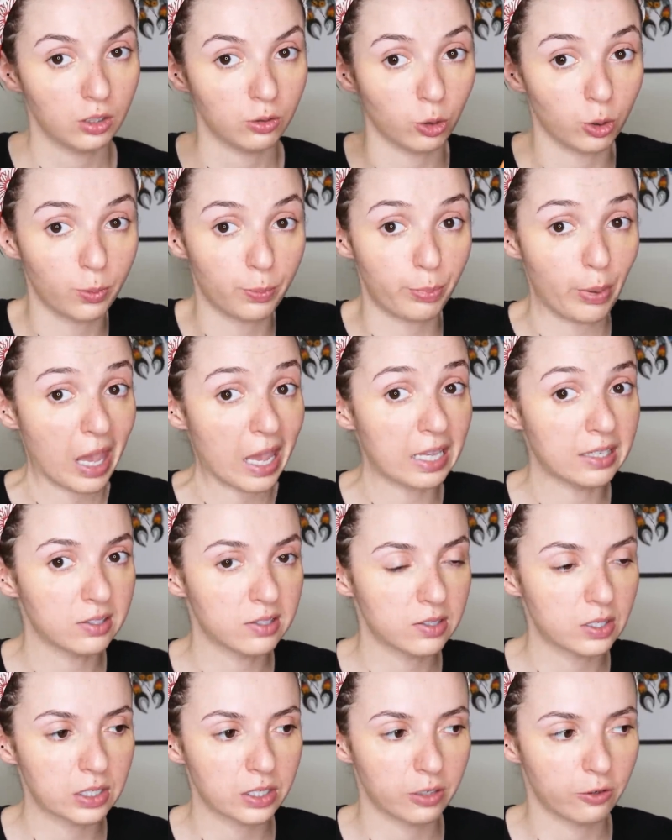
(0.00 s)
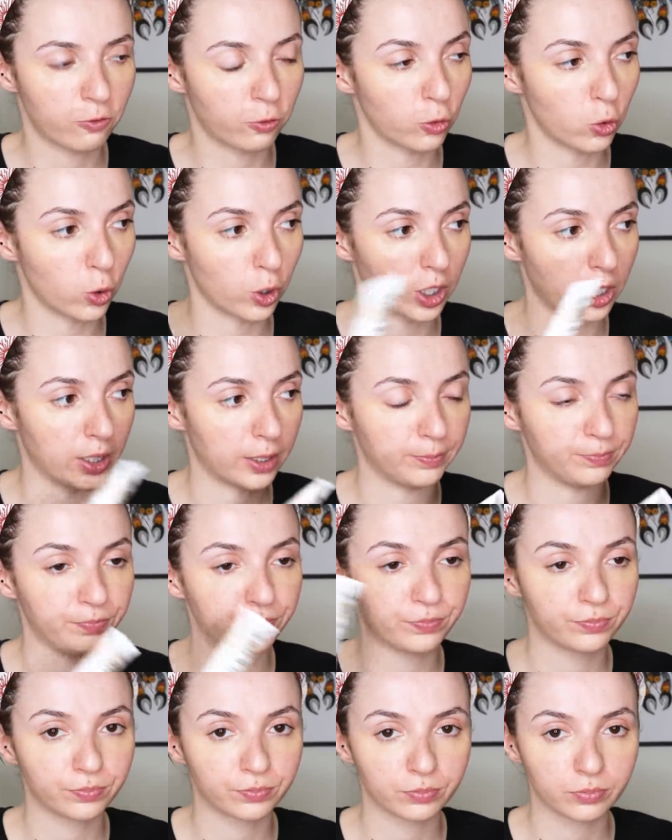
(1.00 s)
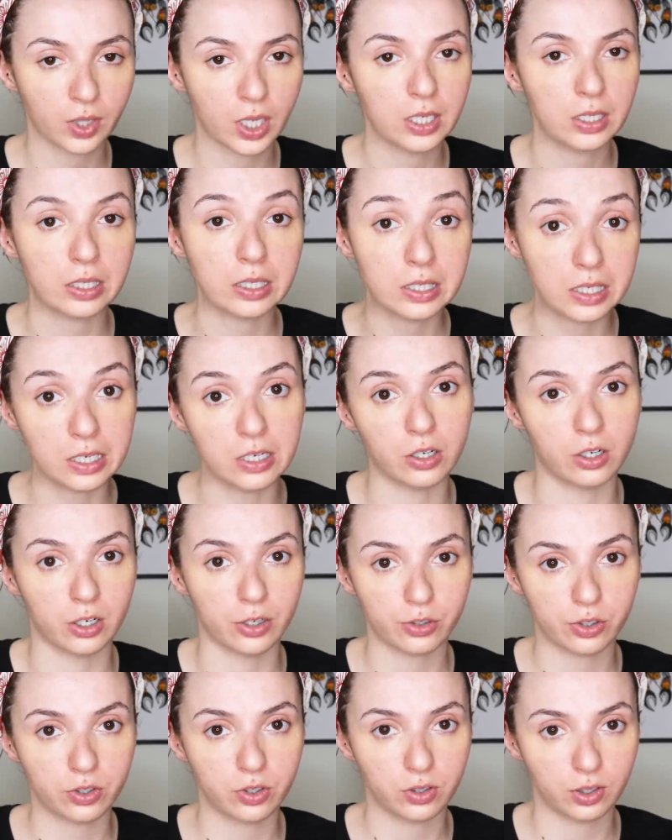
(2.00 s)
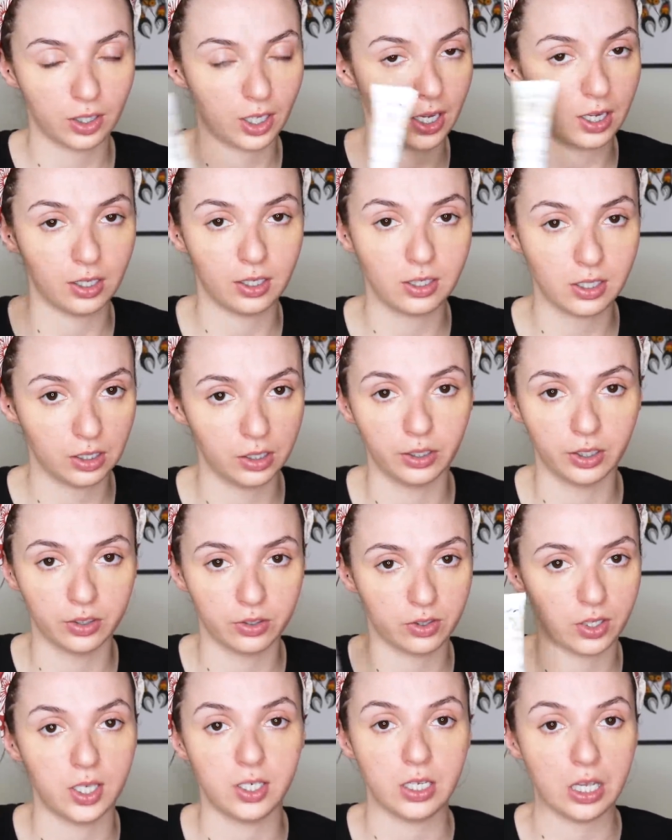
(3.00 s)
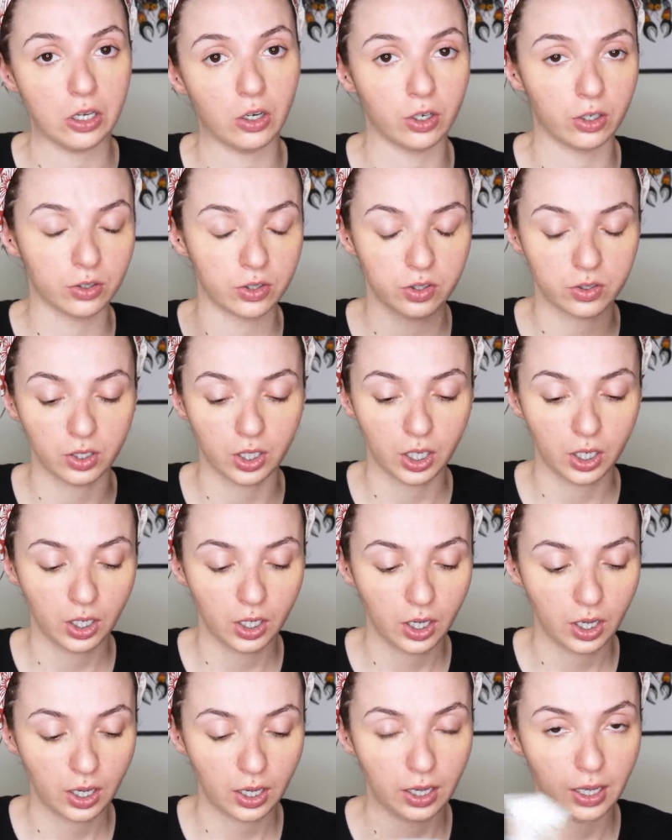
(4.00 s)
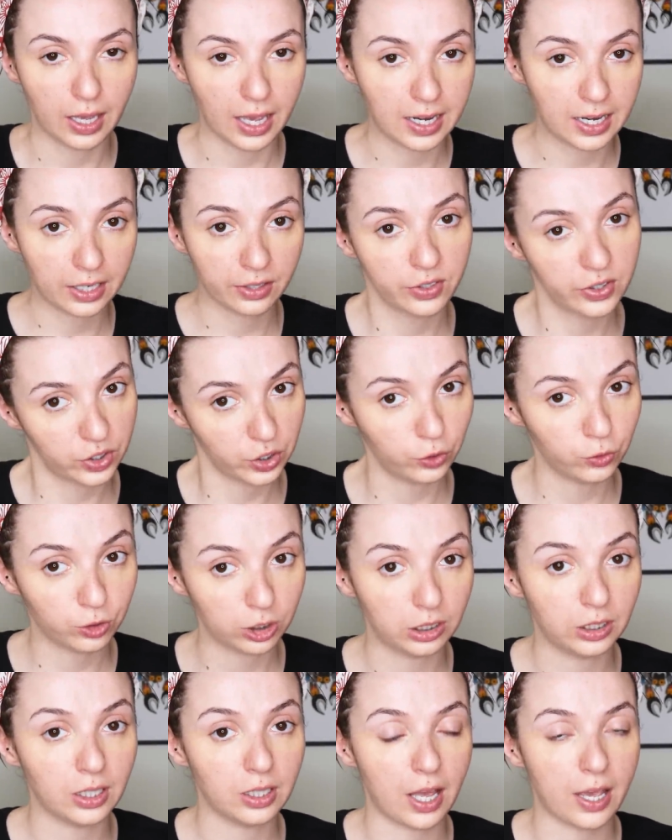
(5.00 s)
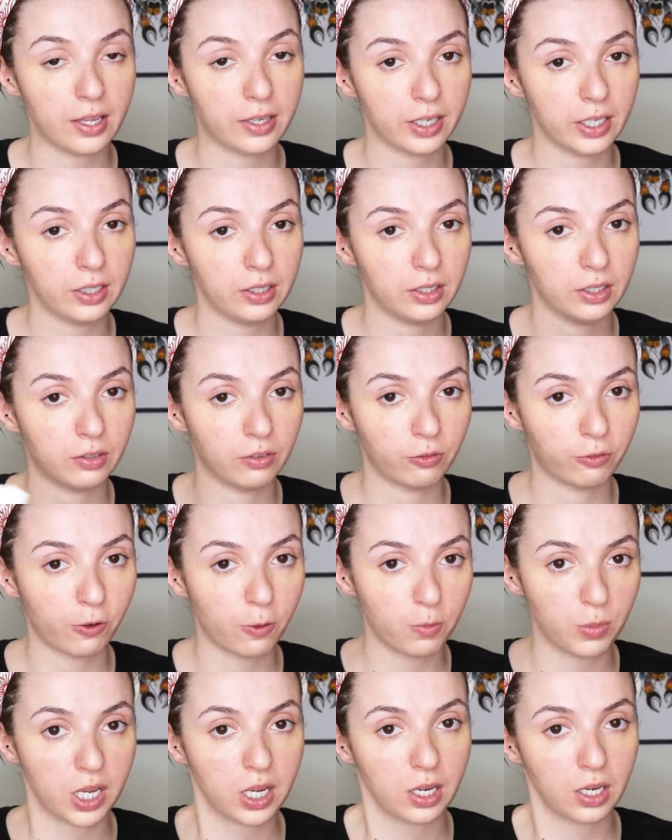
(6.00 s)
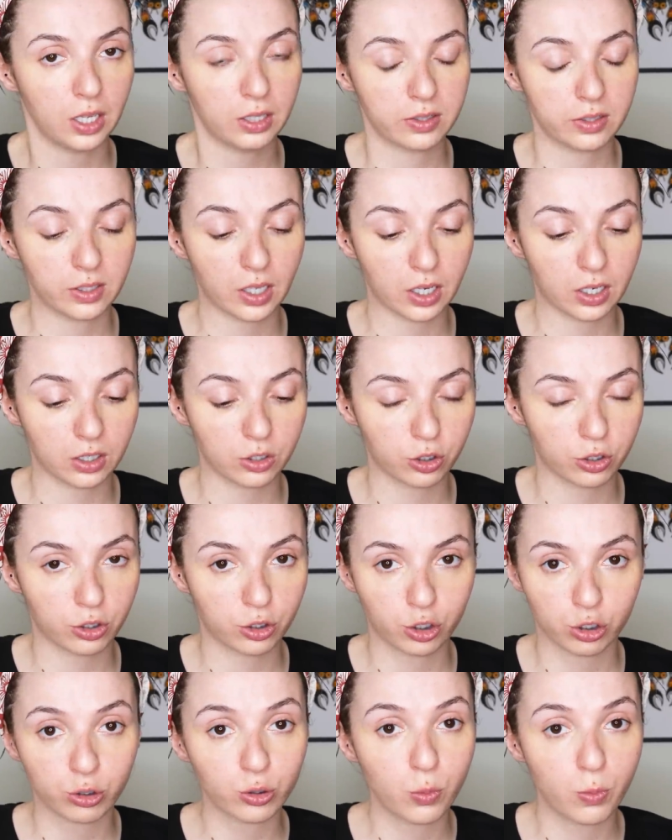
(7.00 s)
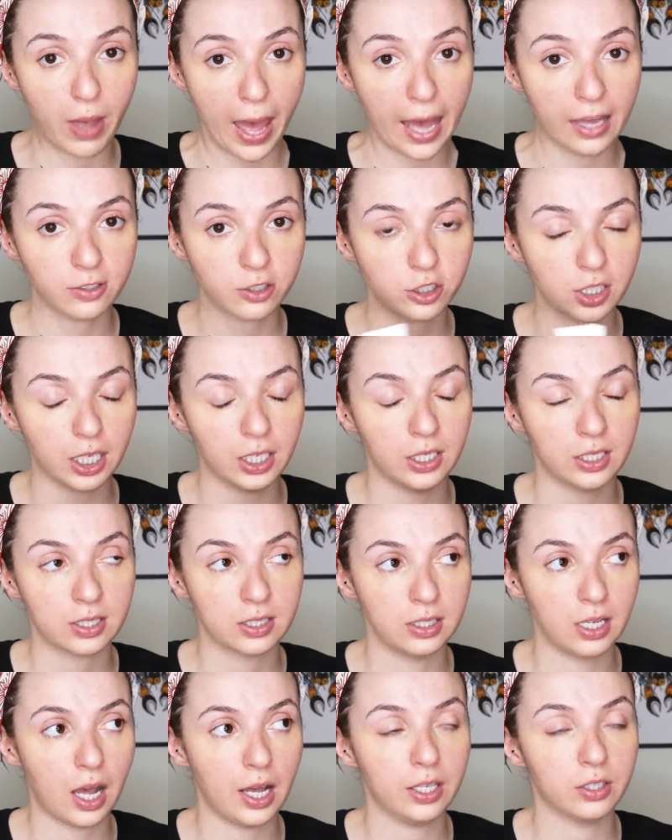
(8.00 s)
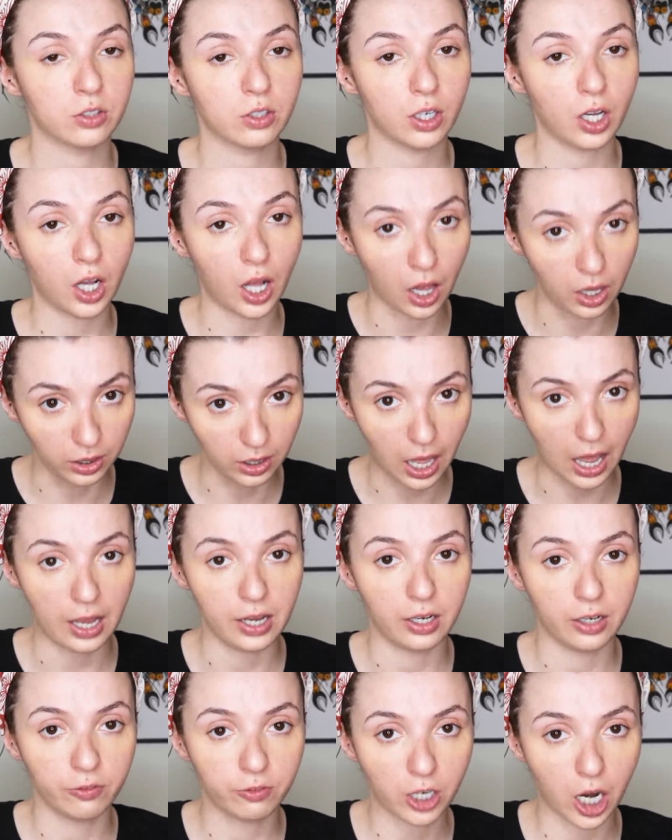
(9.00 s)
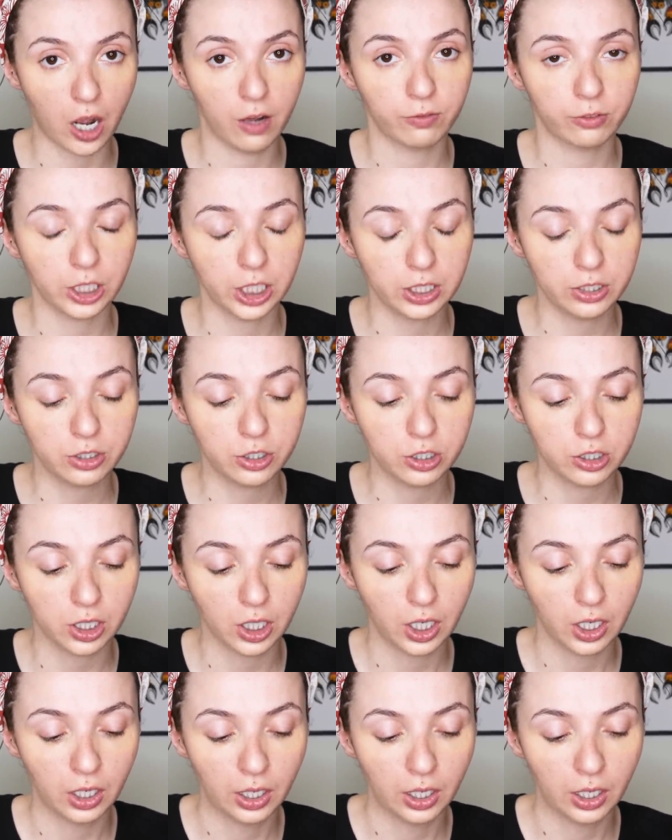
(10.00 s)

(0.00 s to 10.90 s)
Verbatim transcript: or base for years, like years and years. And I still really like it. For me, it's like a true match and it's not a lot of coverage.